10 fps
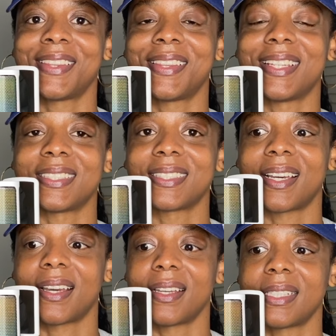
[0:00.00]
this
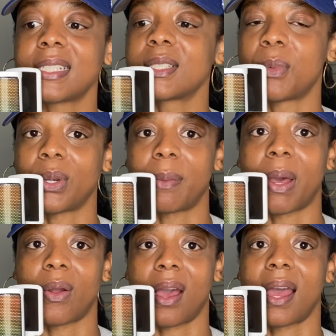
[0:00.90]
uh, testimony
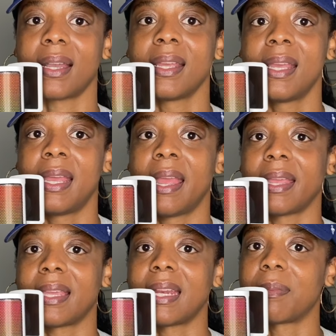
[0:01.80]
about God
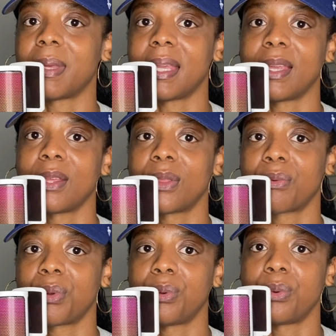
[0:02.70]
getting me
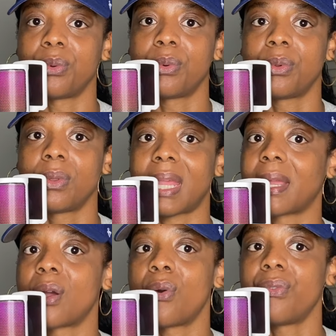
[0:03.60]
through
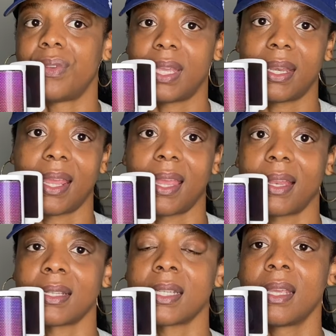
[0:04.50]
like COVID
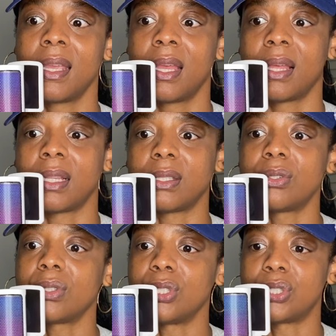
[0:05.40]
and
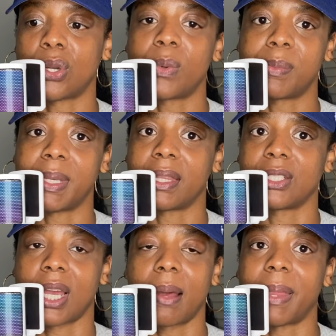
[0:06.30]
literally showing me
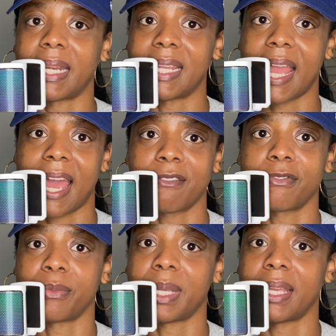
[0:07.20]
the job that he had
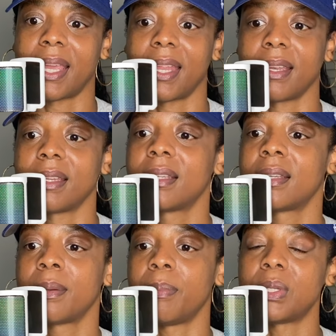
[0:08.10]
for me and
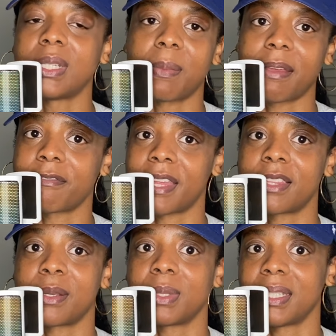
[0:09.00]
building my
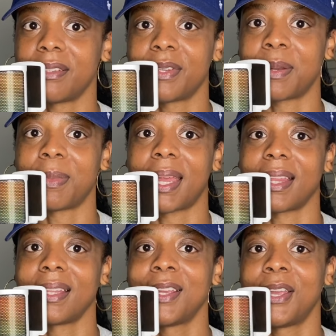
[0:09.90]
faith to believe him
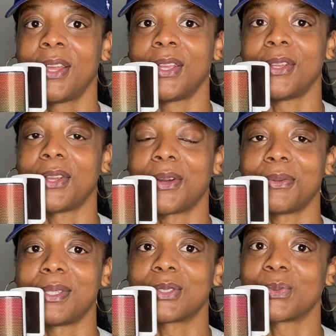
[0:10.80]
that you
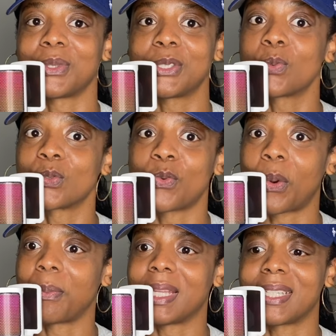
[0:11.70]
know this this was
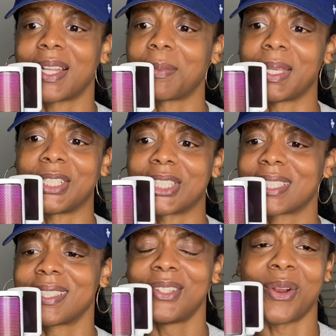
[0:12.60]
for me telling me
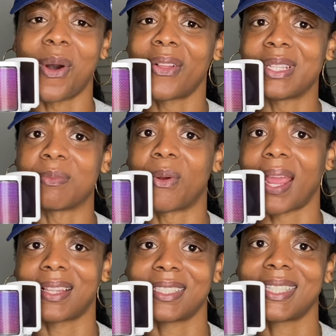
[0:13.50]
just you know all these
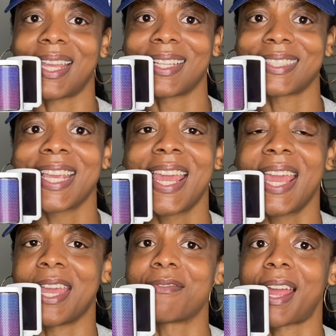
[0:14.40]
miraculous things
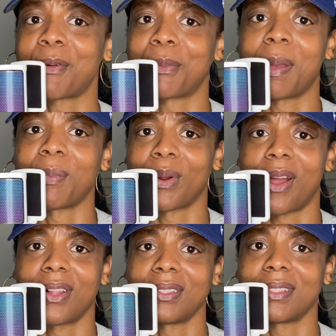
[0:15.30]
if i remember
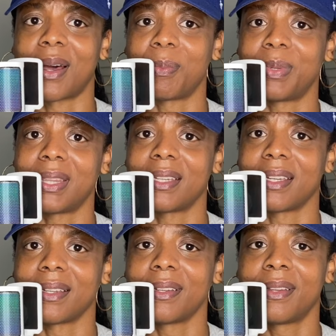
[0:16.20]
i'll i'll put
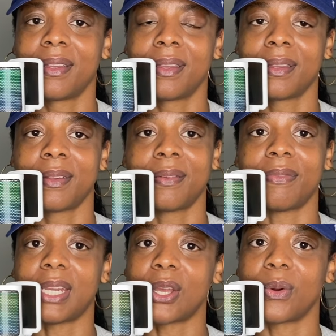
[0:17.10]
the
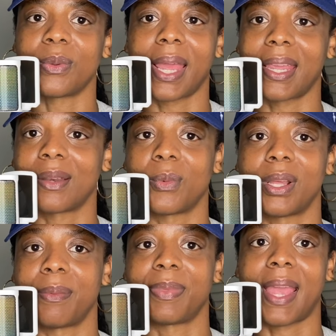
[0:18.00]
video like in
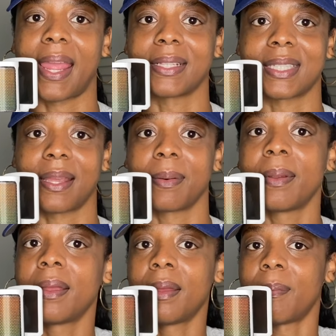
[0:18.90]
one of them things
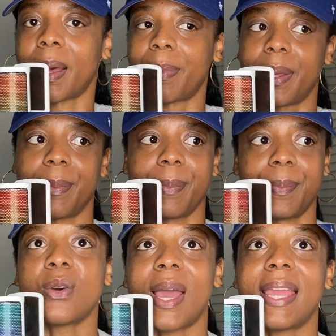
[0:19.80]
that pop up
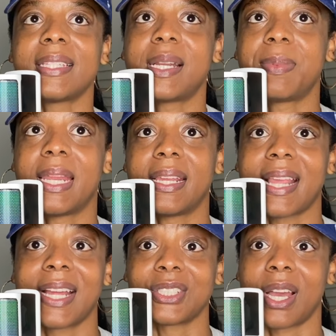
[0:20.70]
oh i ended up
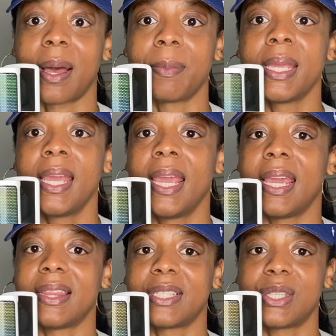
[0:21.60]
getting that job
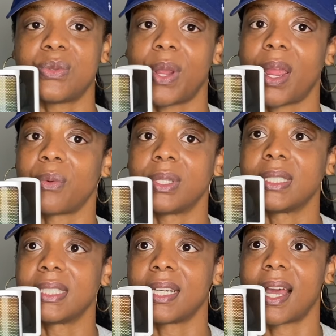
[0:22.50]
and this is where i
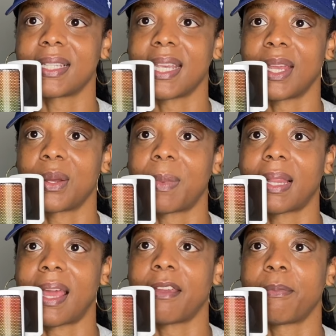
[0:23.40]
really see god's hand on my
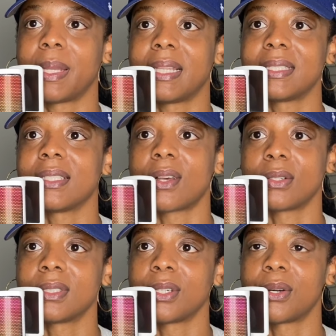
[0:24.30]
life but this is
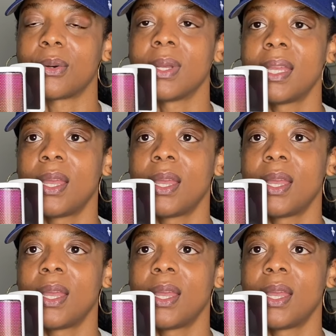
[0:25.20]
also